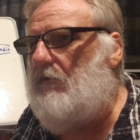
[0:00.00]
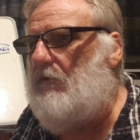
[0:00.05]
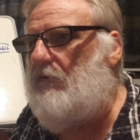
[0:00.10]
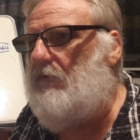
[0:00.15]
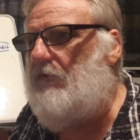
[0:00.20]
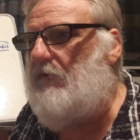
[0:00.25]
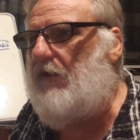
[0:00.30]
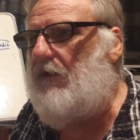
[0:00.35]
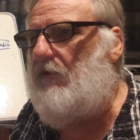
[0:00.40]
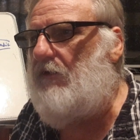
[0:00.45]

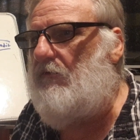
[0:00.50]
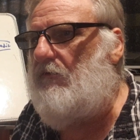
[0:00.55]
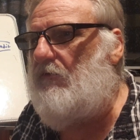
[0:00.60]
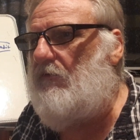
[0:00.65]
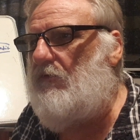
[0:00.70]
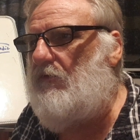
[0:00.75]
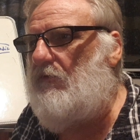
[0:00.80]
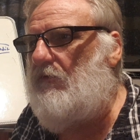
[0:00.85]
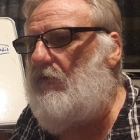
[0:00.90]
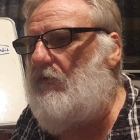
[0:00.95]
then
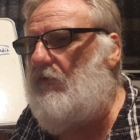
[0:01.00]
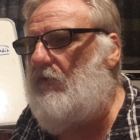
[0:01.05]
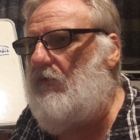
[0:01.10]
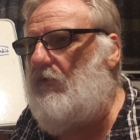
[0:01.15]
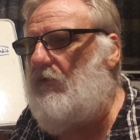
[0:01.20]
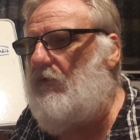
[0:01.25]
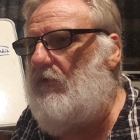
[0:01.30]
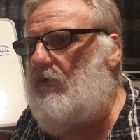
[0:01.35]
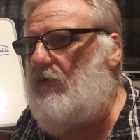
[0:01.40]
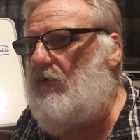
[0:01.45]

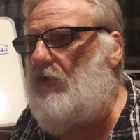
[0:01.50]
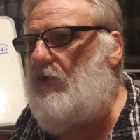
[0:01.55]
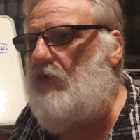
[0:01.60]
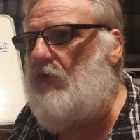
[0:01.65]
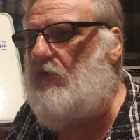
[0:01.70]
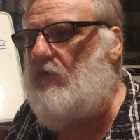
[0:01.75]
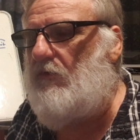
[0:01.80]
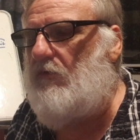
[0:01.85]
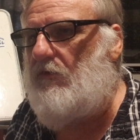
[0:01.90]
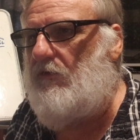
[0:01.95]

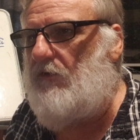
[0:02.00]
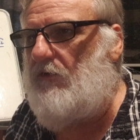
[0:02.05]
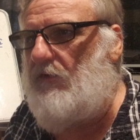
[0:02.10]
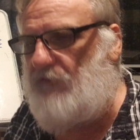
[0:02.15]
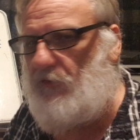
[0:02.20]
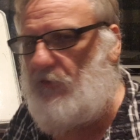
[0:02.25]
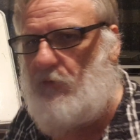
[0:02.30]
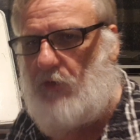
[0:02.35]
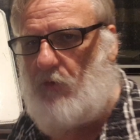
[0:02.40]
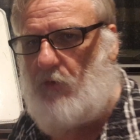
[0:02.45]

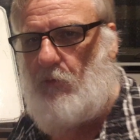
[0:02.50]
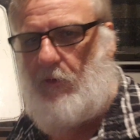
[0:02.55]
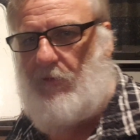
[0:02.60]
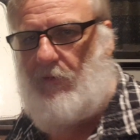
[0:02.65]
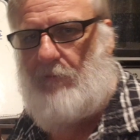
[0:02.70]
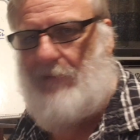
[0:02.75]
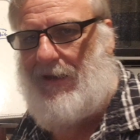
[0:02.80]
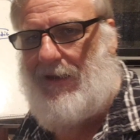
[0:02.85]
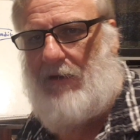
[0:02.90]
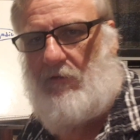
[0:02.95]
if you want to win
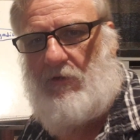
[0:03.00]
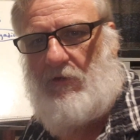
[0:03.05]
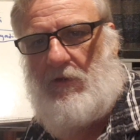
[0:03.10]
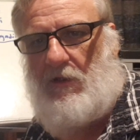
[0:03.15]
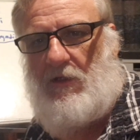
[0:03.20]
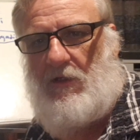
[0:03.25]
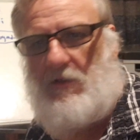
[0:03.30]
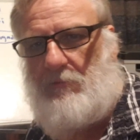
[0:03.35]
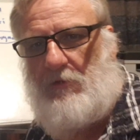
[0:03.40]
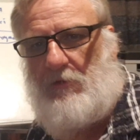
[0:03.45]
the battle, you
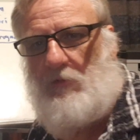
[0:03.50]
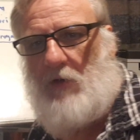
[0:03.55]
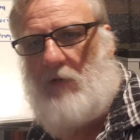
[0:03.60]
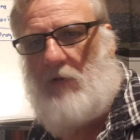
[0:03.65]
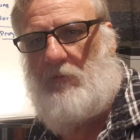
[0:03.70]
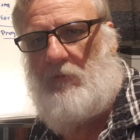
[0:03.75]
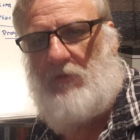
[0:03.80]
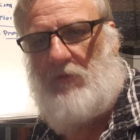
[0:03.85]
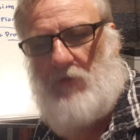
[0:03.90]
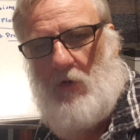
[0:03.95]
need to be
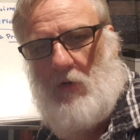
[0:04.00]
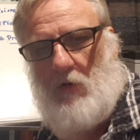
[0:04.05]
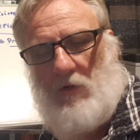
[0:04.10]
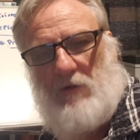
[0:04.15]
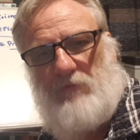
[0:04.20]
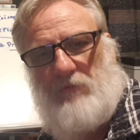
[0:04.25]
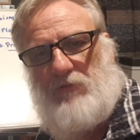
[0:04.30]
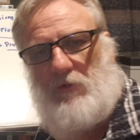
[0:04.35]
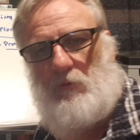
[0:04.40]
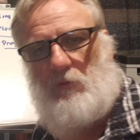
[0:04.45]
right with God.
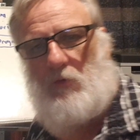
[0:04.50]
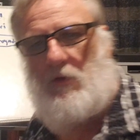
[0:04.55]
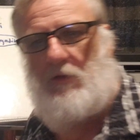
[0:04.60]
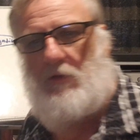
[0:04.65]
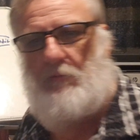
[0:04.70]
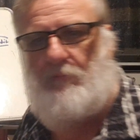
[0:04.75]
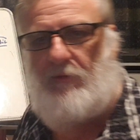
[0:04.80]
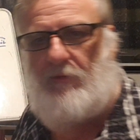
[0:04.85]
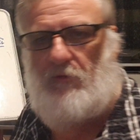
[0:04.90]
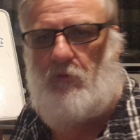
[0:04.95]
If you want
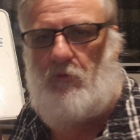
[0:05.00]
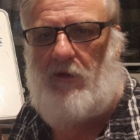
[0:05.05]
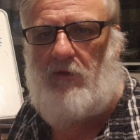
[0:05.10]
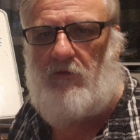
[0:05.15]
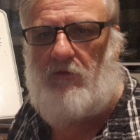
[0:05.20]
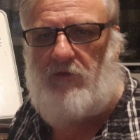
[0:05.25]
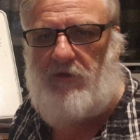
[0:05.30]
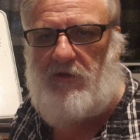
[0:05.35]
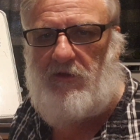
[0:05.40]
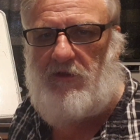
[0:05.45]
to be
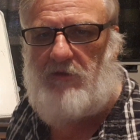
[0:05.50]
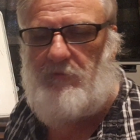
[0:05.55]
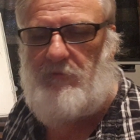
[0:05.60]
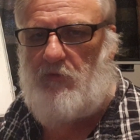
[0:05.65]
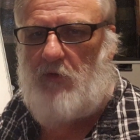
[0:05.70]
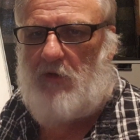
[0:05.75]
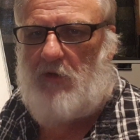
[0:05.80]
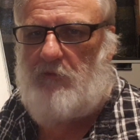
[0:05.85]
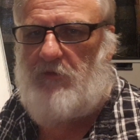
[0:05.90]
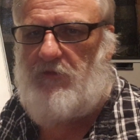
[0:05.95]
well, you need to be
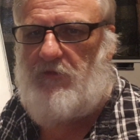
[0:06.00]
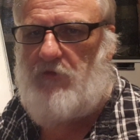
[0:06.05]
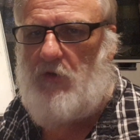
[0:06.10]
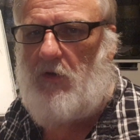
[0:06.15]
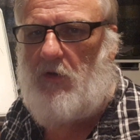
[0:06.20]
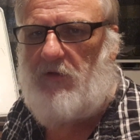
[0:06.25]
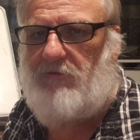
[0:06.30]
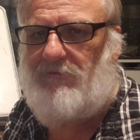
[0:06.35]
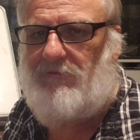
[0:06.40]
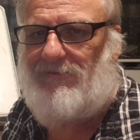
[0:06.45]
right with
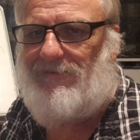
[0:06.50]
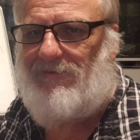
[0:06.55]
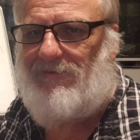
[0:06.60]
God.